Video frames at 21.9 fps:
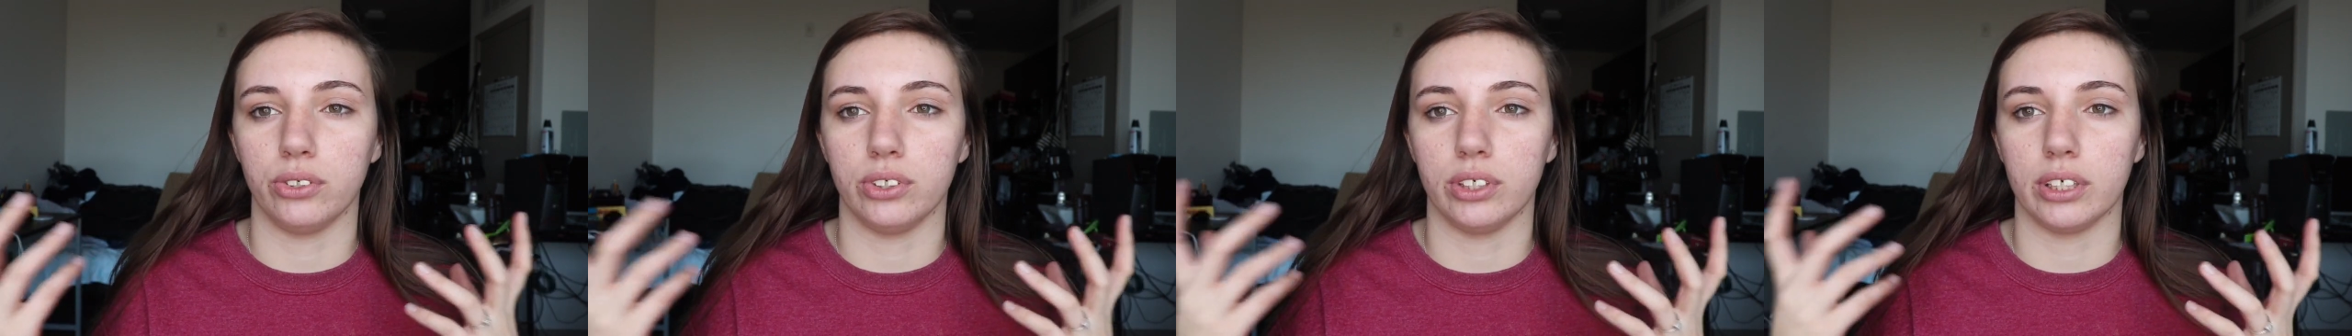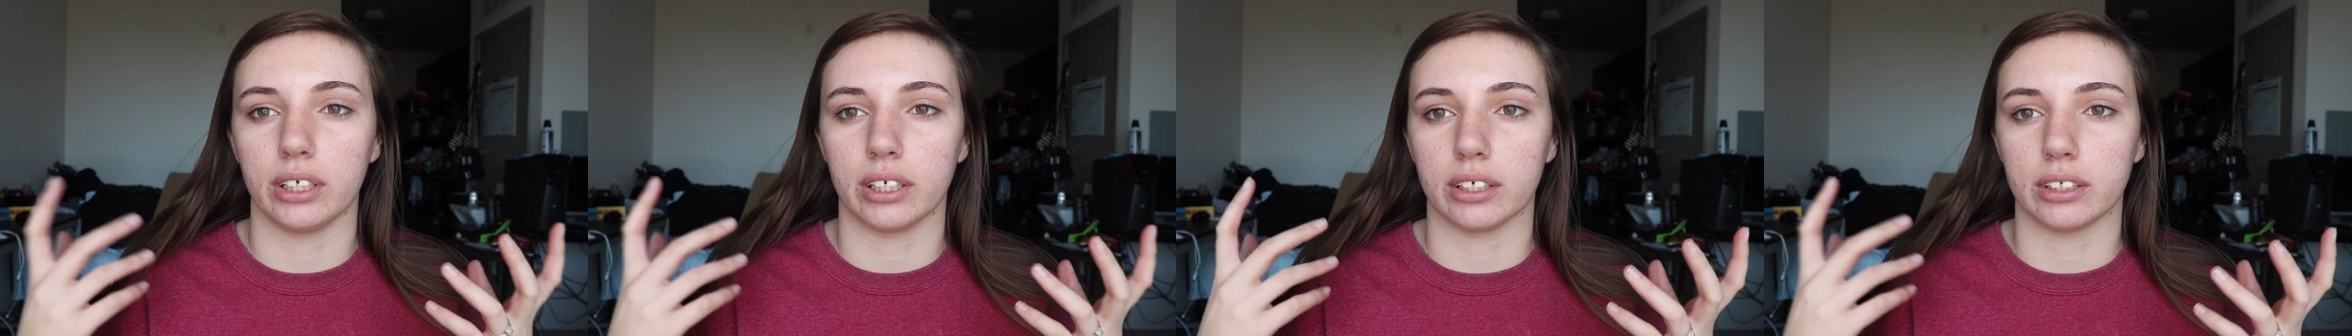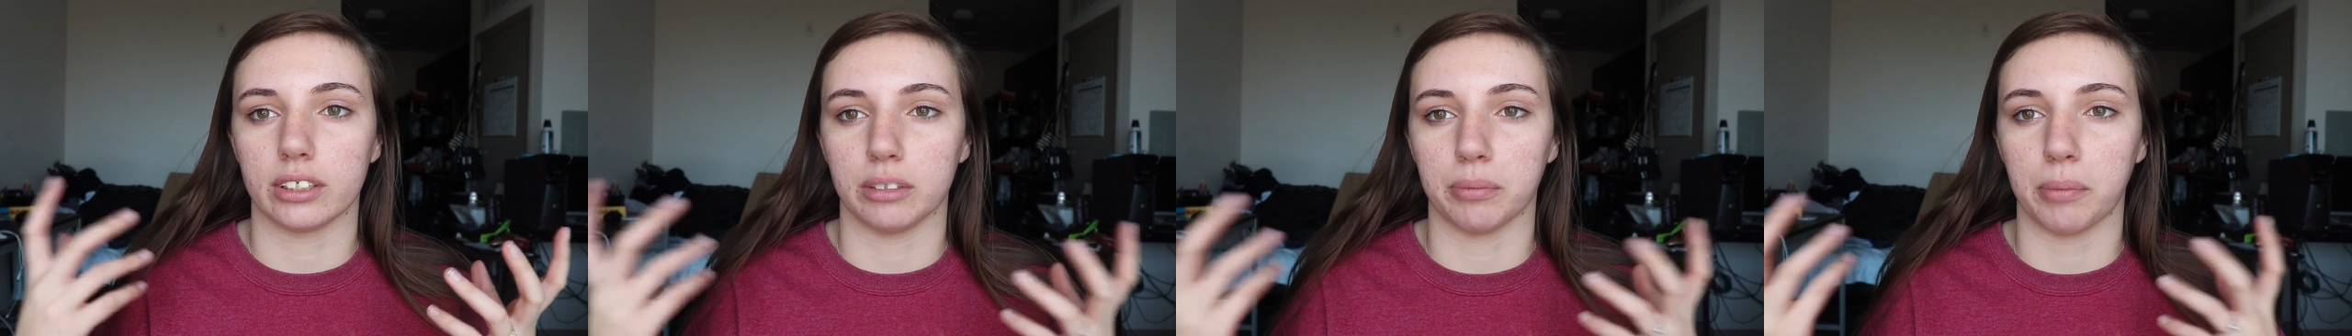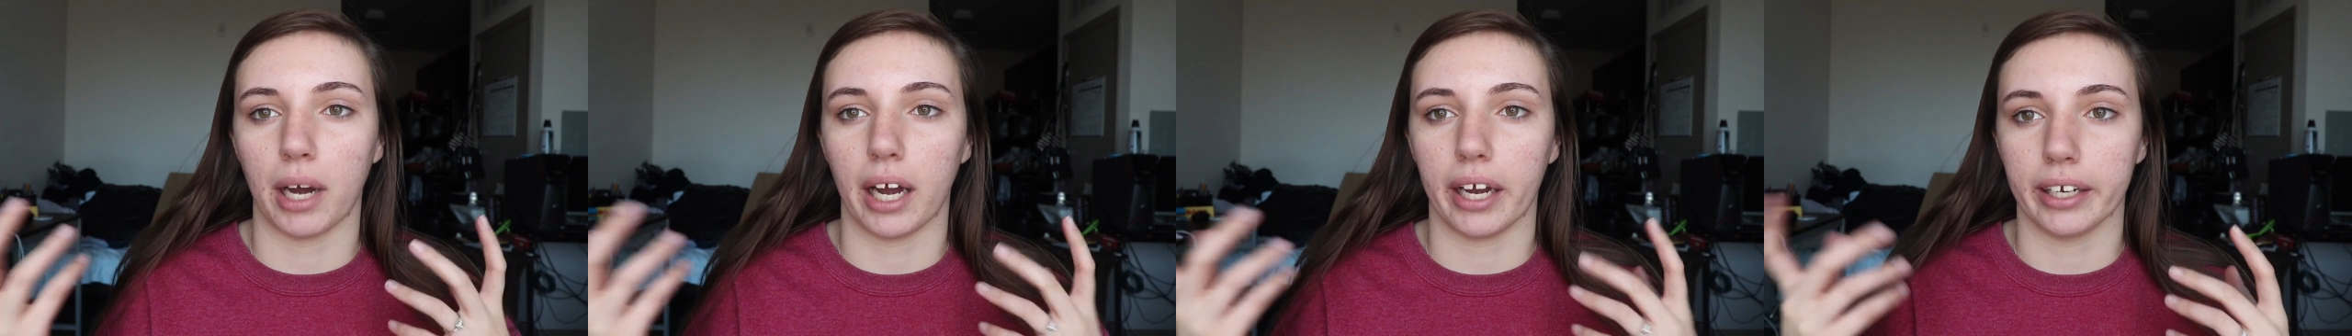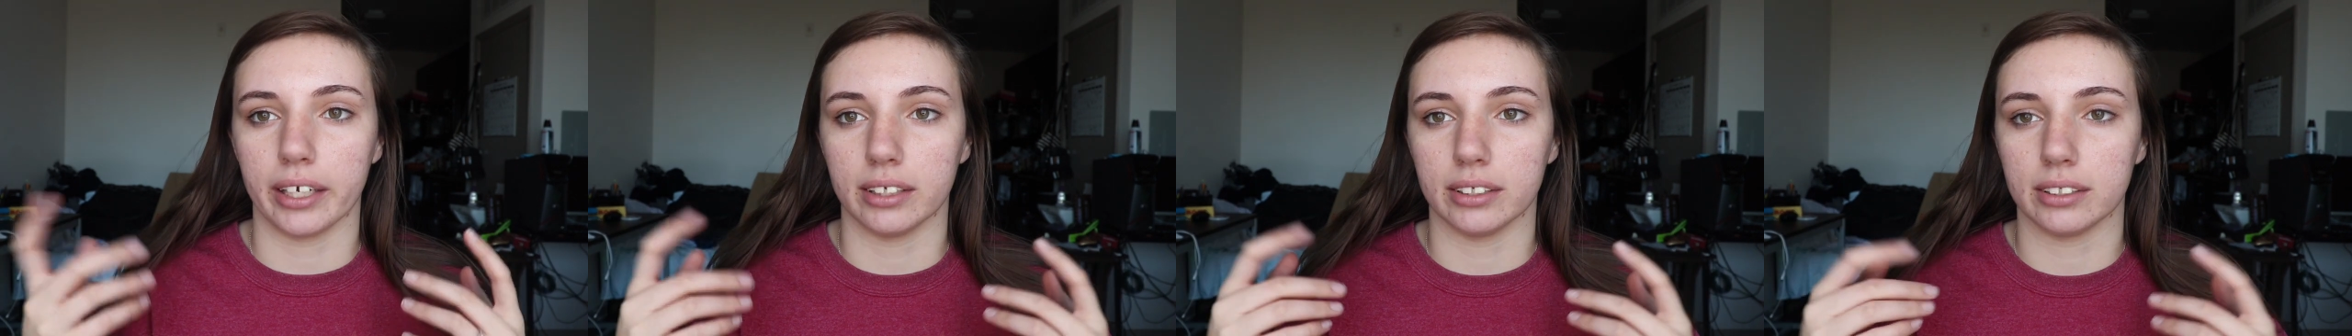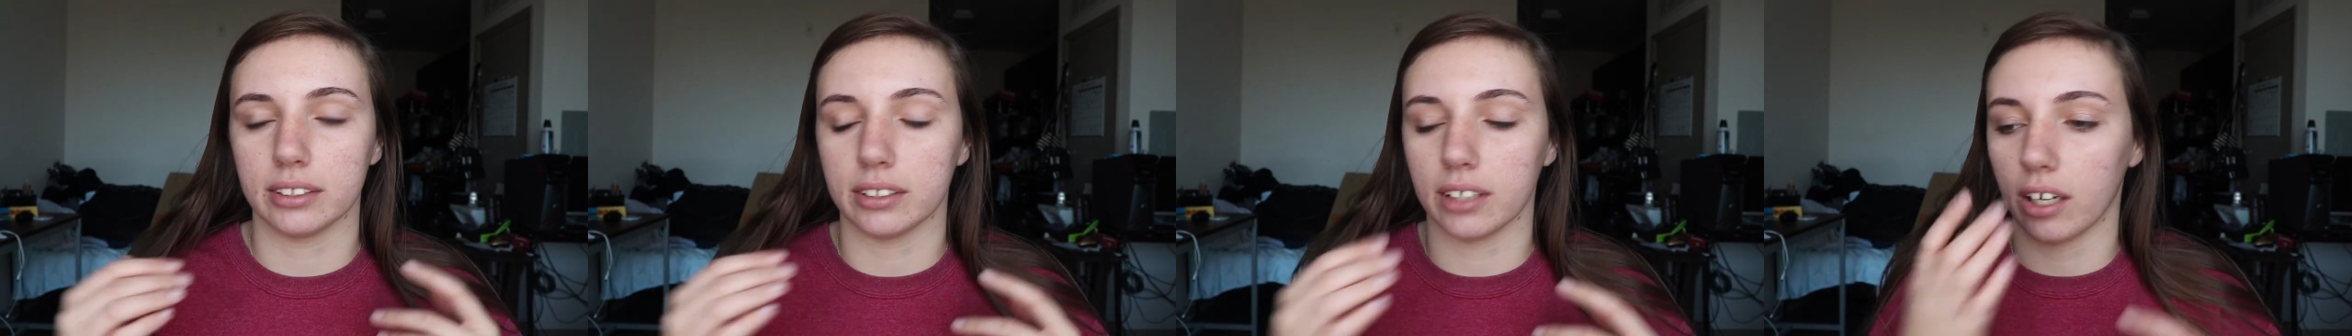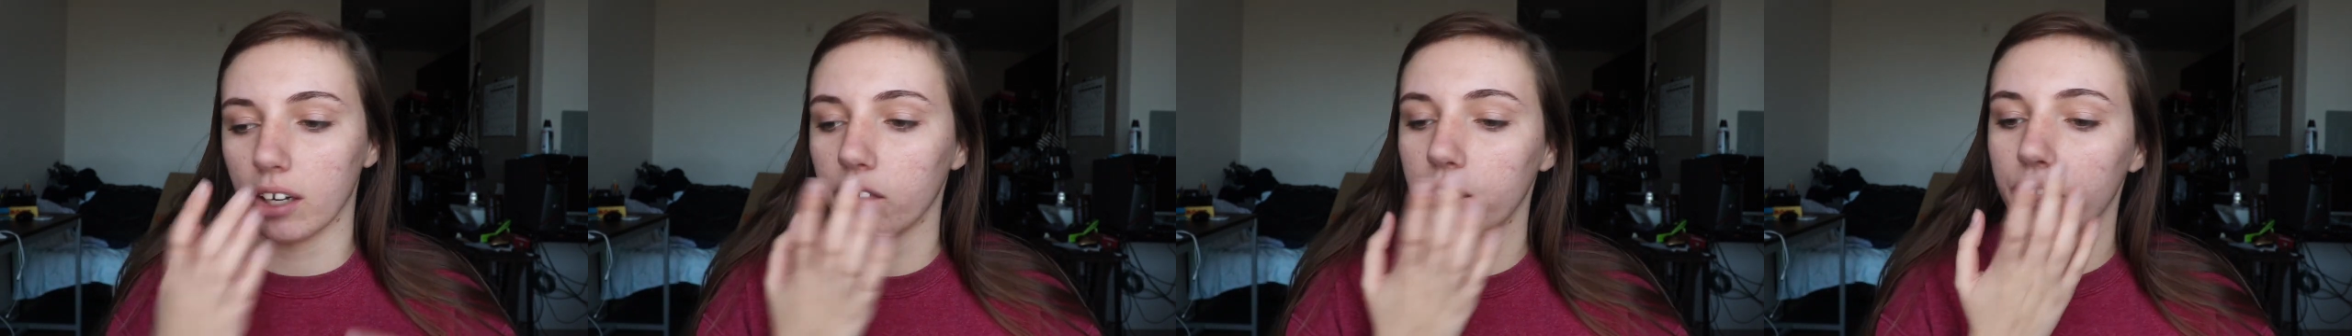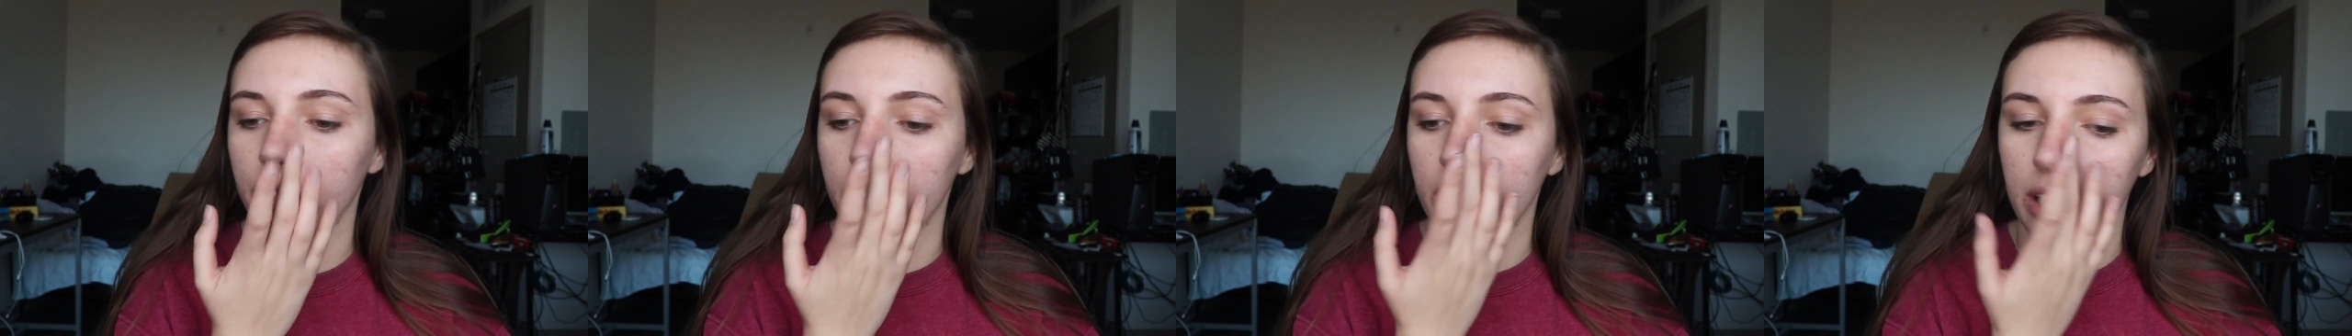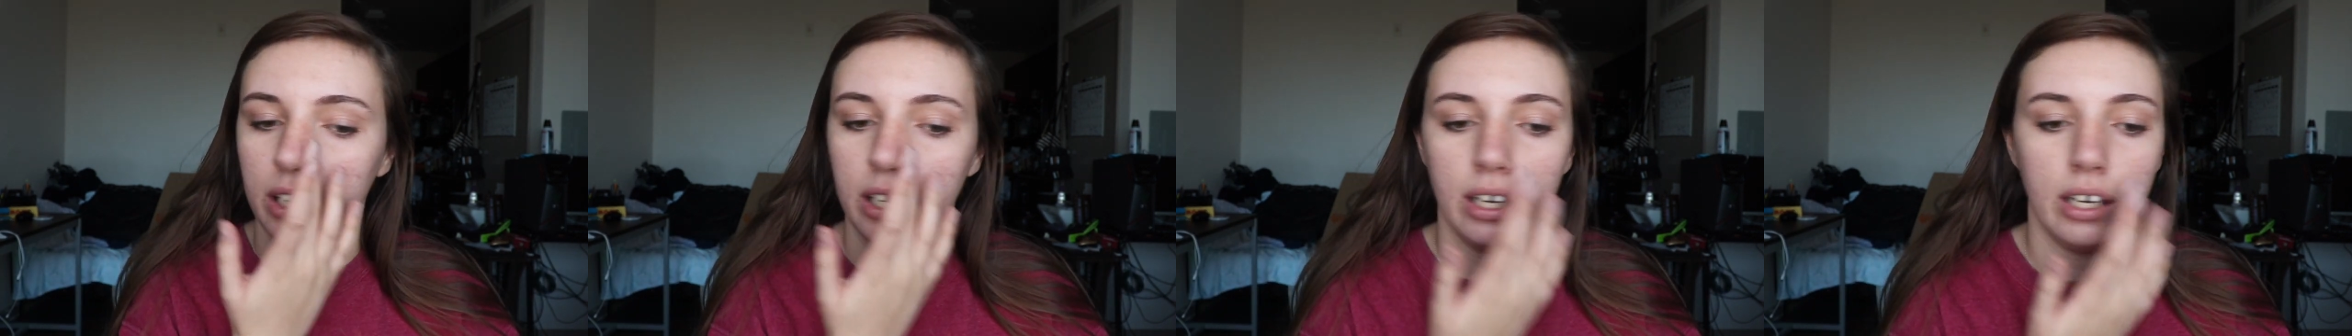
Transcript: using some high-end stuff